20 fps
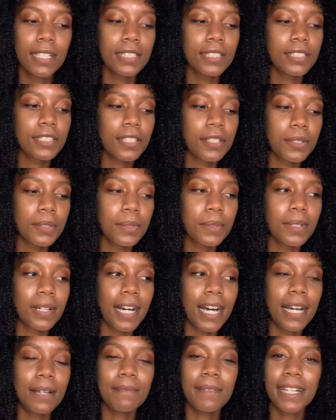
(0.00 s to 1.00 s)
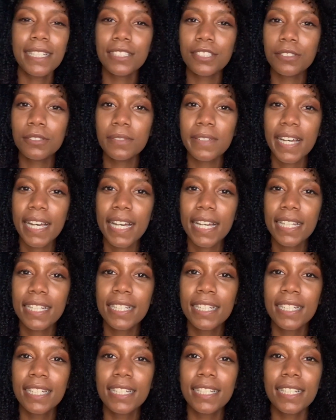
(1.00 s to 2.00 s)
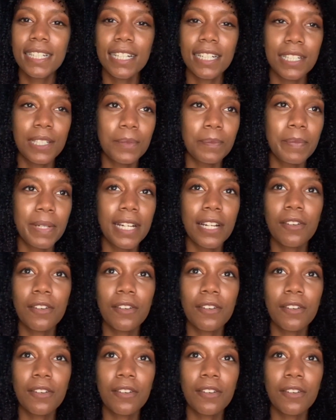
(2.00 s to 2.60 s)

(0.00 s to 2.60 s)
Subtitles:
So I might do that, but